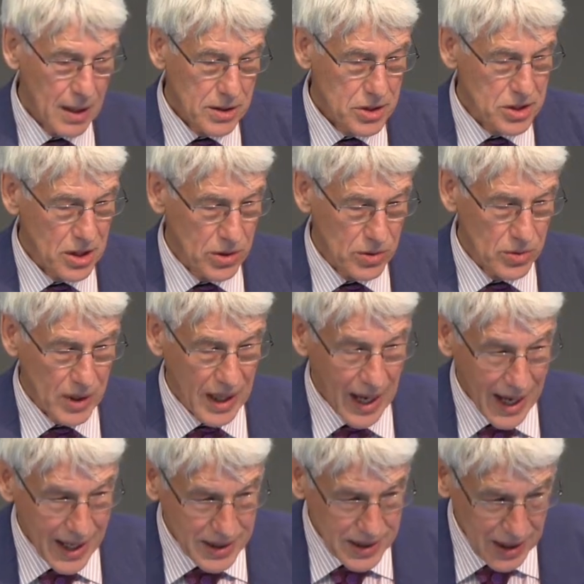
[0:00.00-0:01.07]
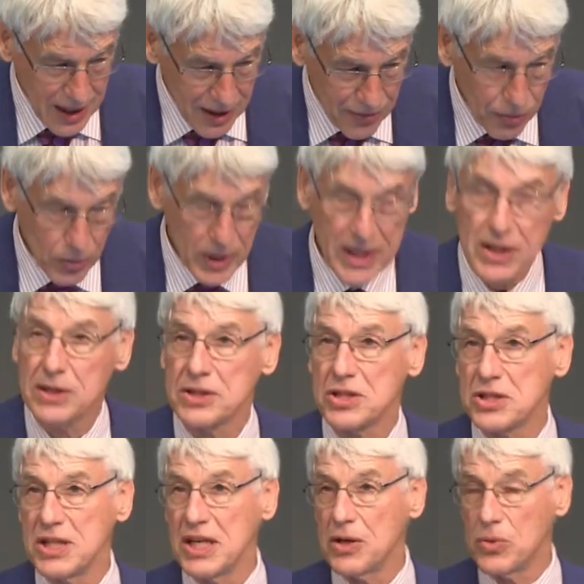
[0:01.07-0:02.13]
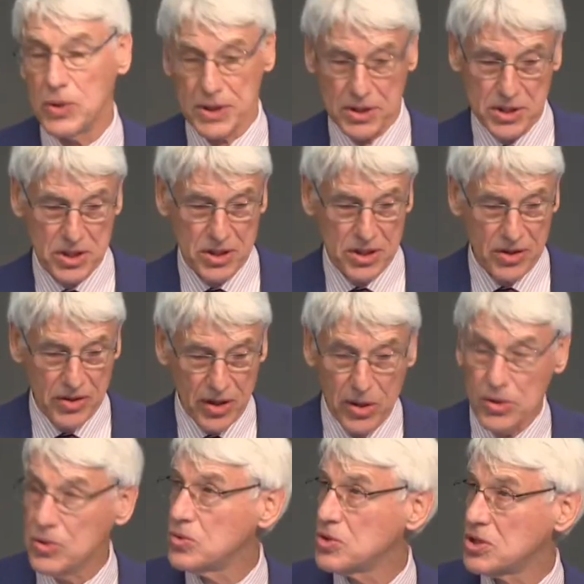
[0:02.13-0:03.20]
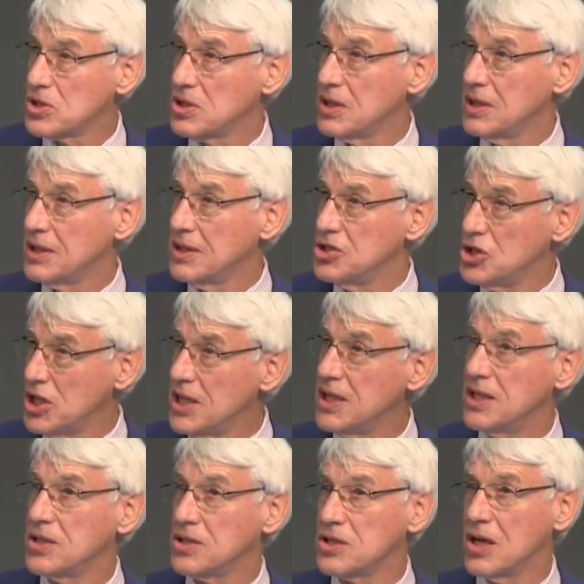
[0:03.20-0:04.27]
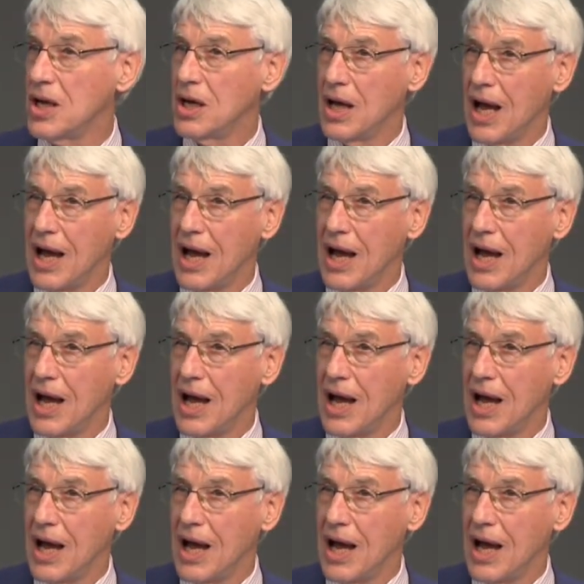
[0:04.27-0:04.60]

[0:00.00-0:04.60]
So, and if we can sequence those genes,